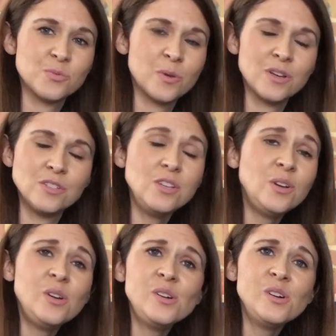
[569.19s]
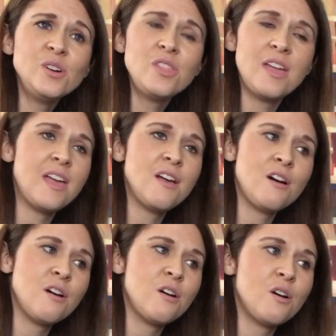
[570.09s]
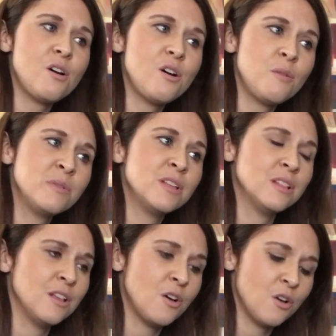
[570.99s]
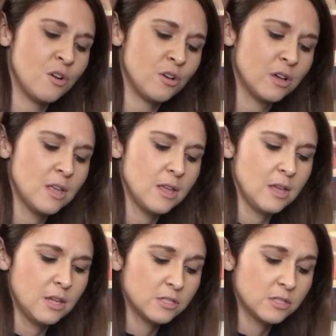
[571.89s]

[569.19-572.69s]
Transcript: Where do they all belong?